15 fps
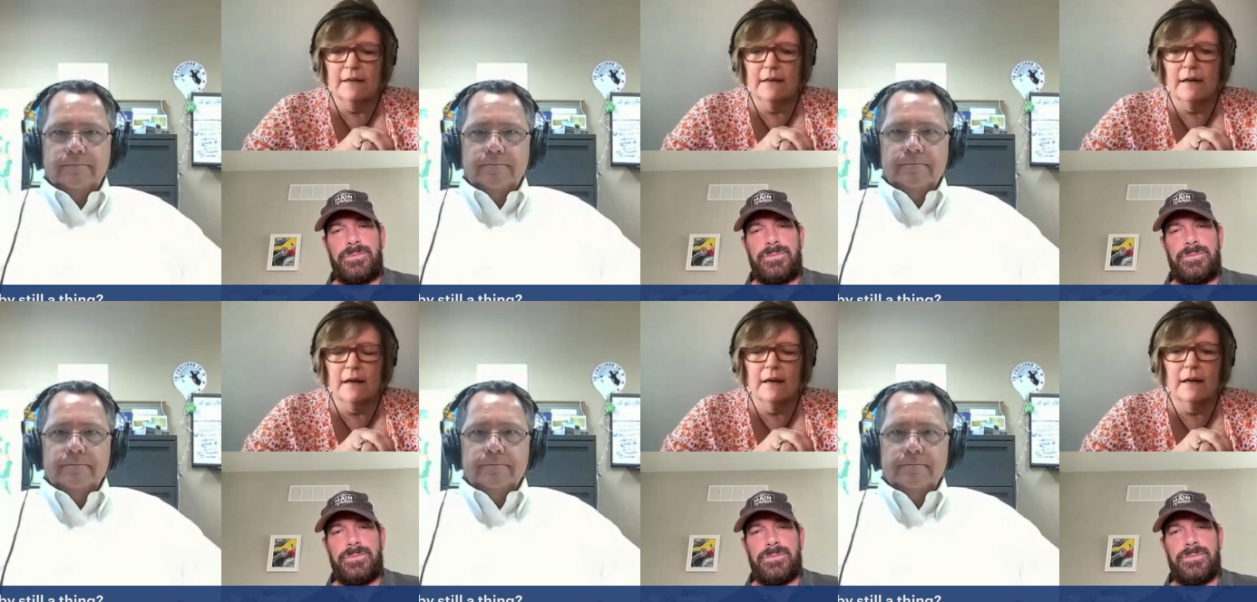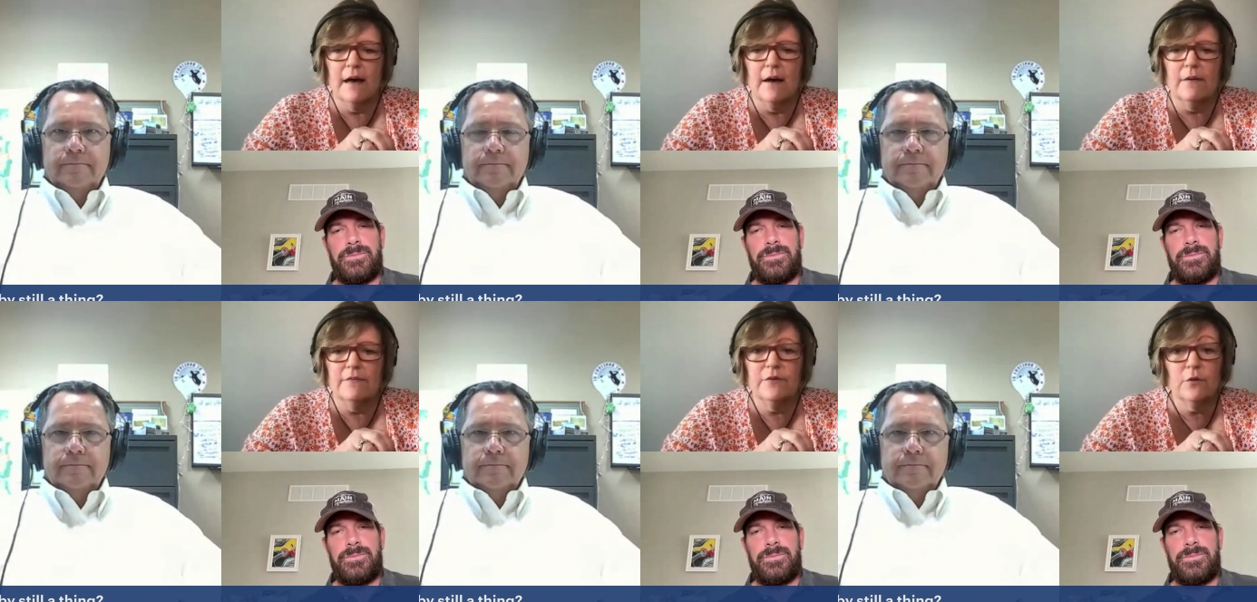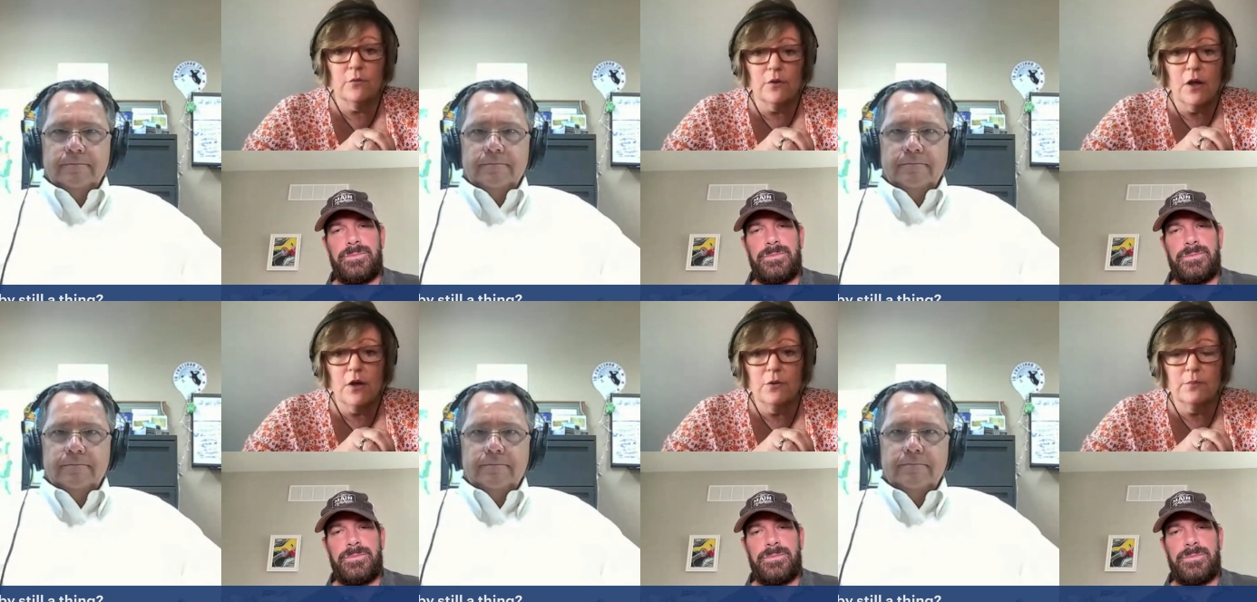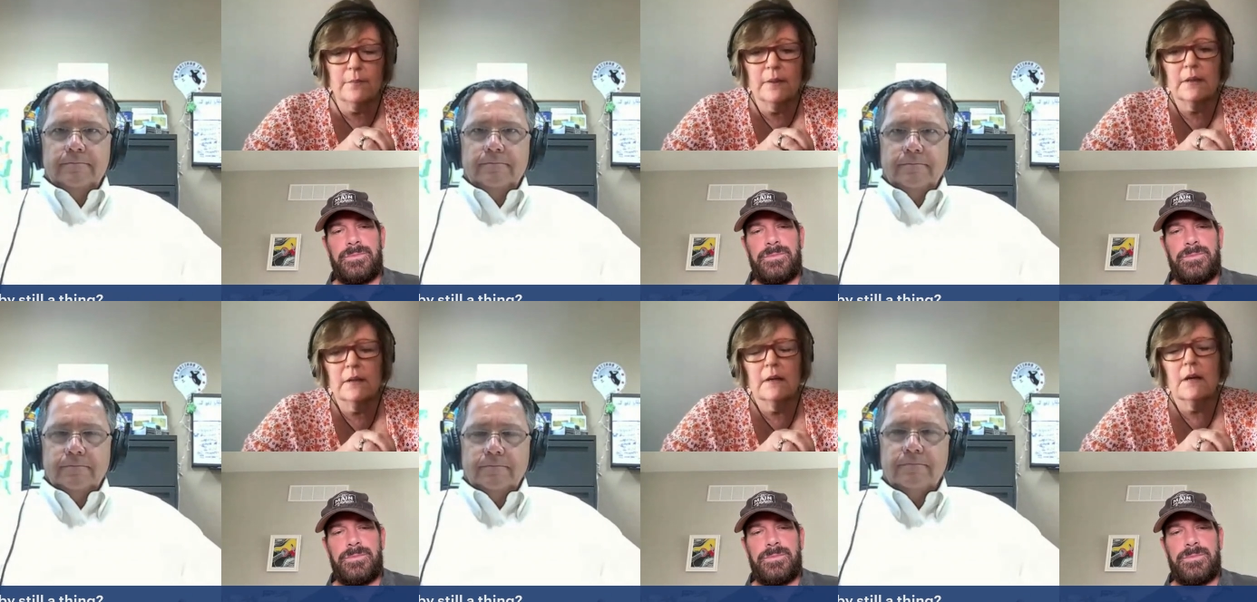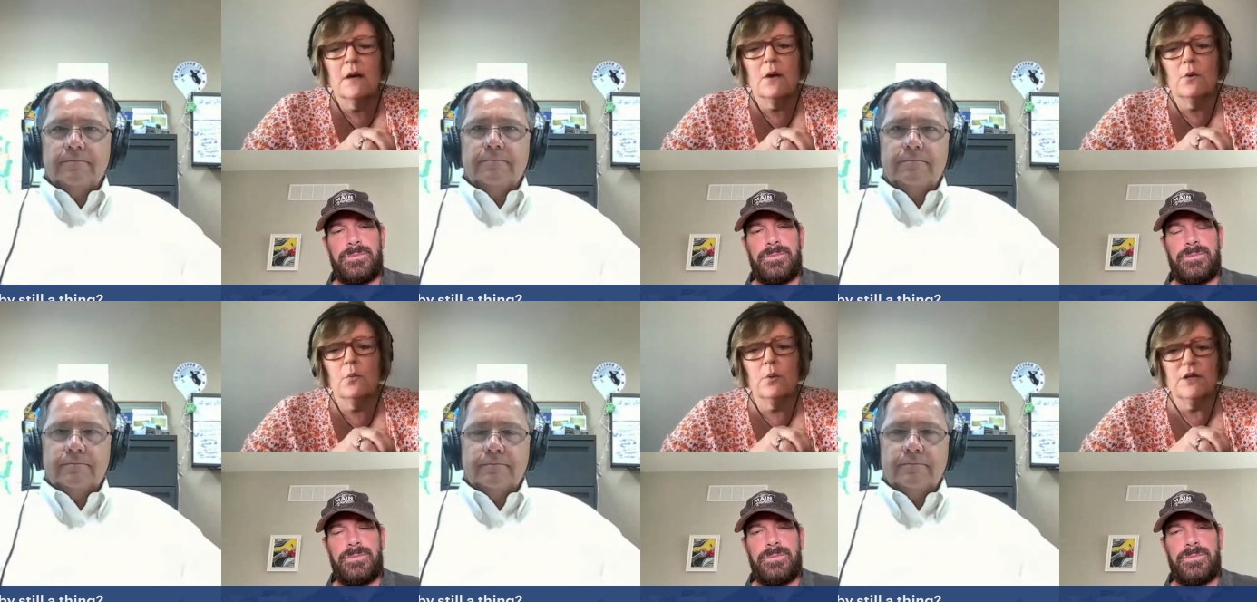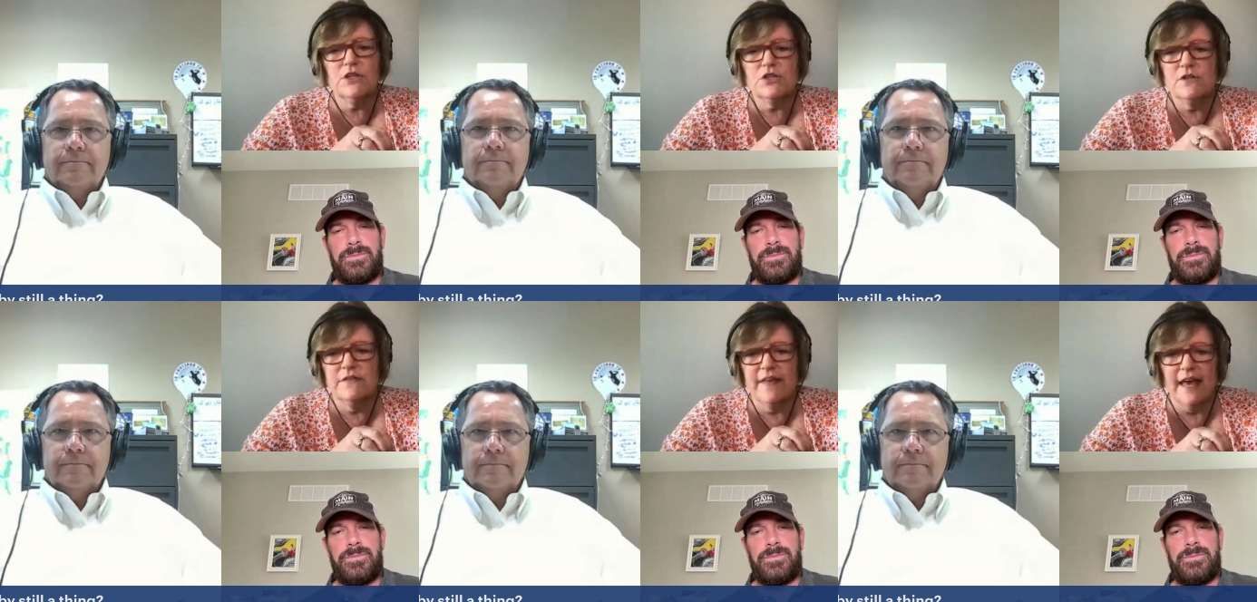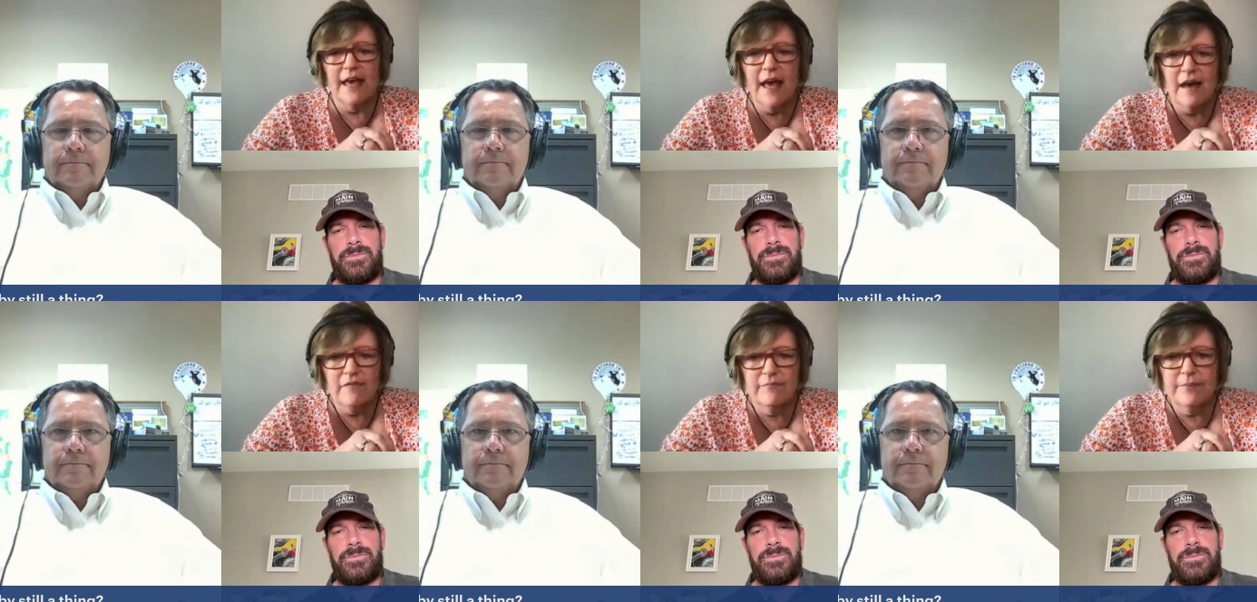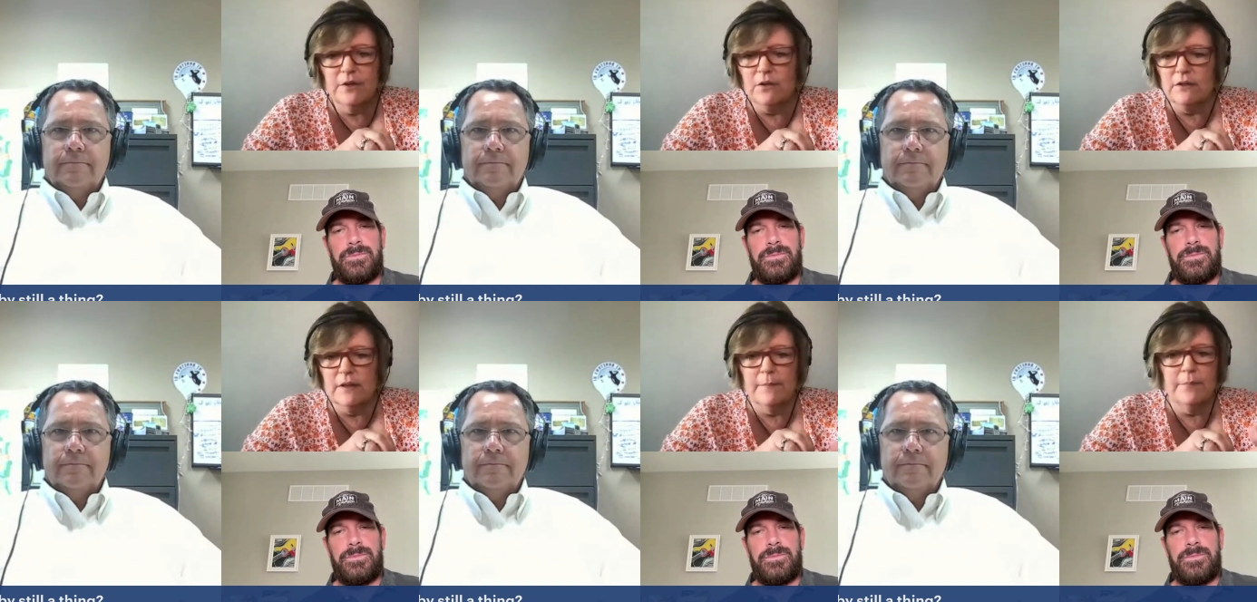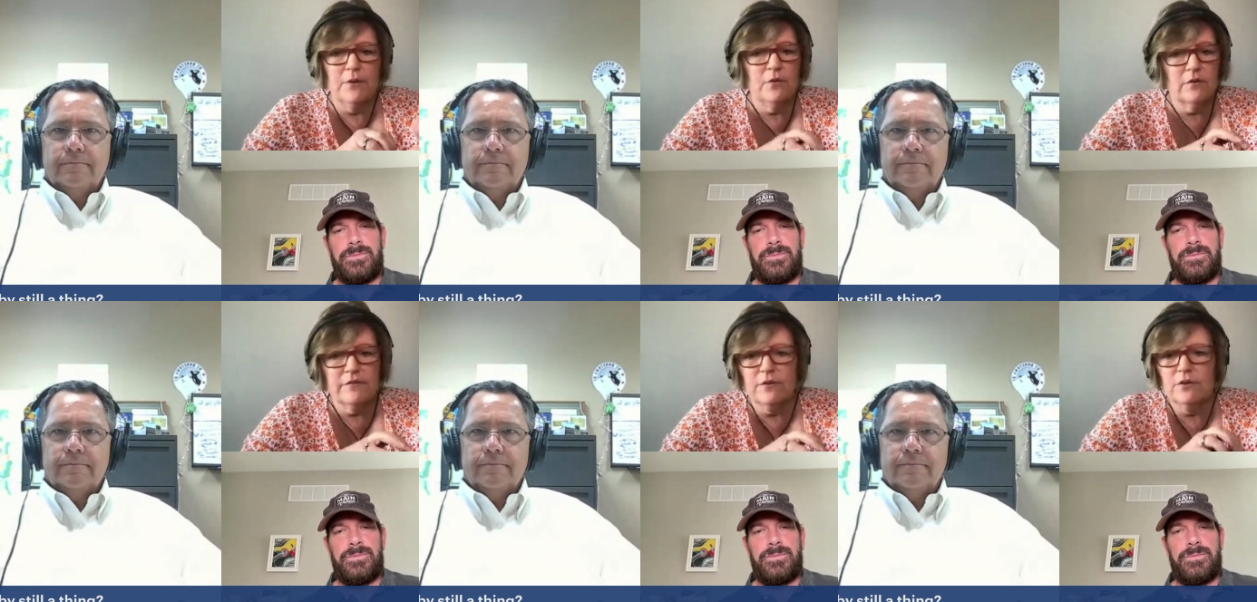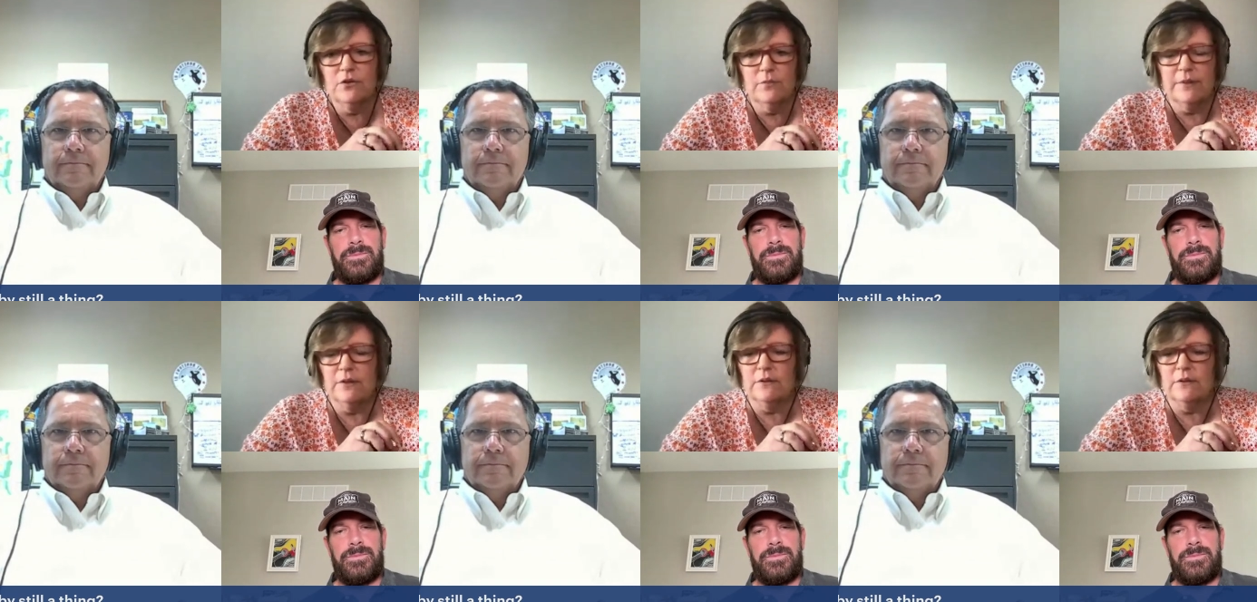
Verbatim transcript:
Speaker 1: the uh, funeral home, which they have built a beautiful new